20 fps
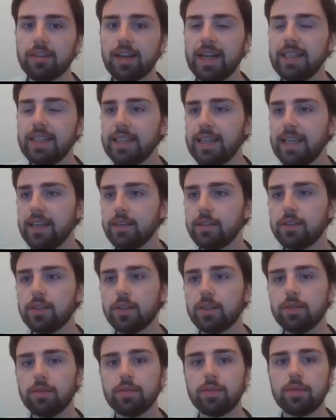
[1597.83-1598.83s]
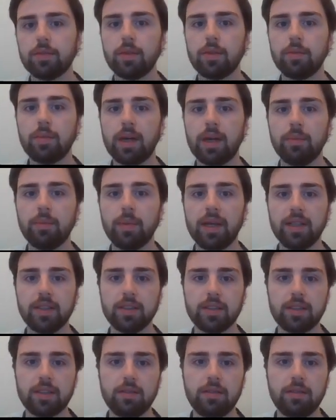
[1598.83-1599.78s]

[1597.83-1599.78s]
18 stuff might